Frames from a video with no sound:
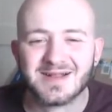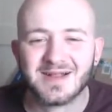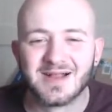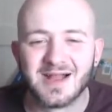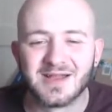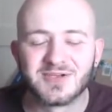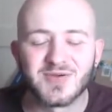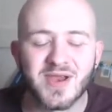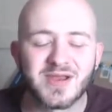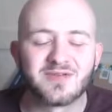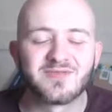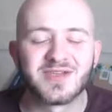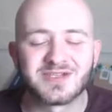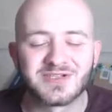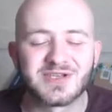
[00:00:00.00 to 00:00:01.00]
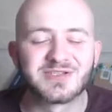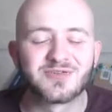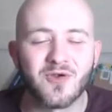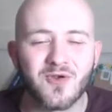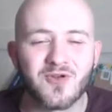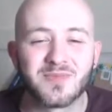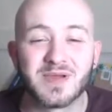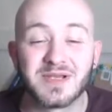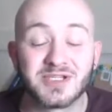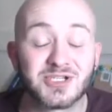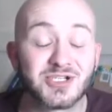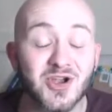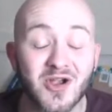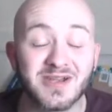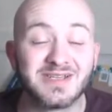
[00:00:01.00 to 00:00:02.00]
And Dracovish is grown on me, and its
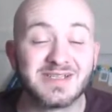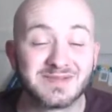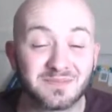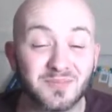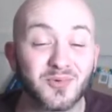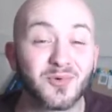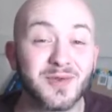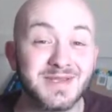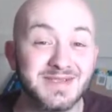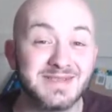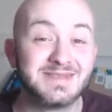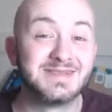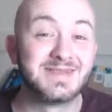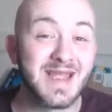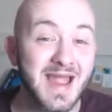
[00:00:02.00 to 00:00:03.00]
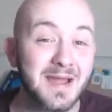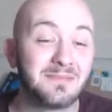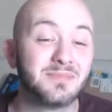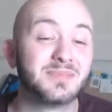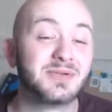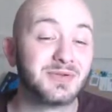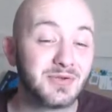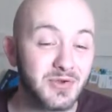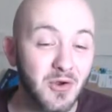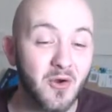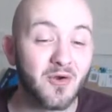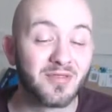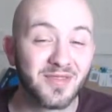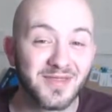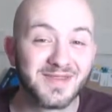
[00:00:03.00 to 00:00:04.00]
shiny is pretty damn
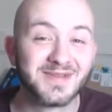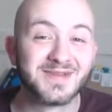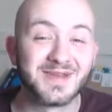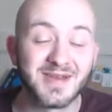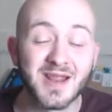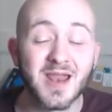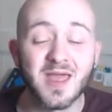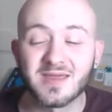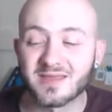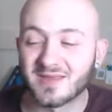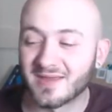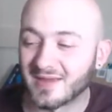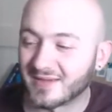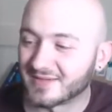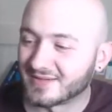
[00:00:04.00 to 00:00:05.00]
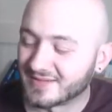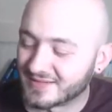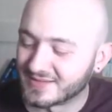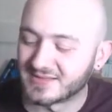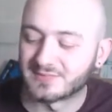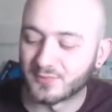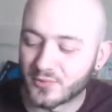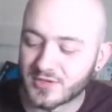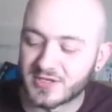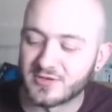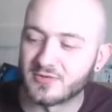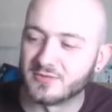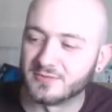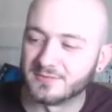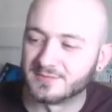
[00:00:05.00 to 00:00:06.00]
goth, and I like that. That's pretty
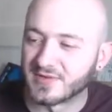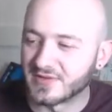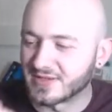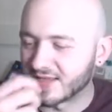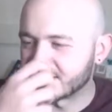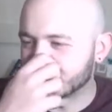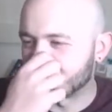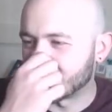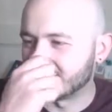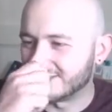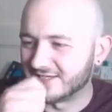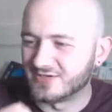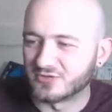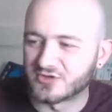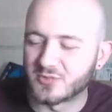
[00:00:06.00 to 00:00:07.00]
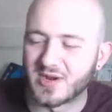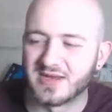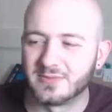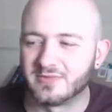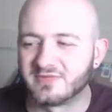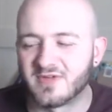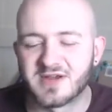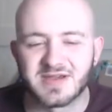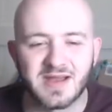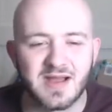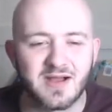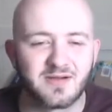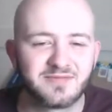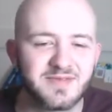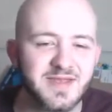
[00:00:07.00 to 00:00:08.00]
cool. I think that's 19 or 20. We'll find out
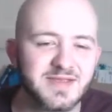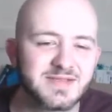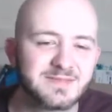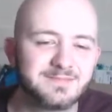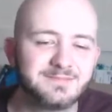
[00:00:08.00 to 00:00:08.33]
after this.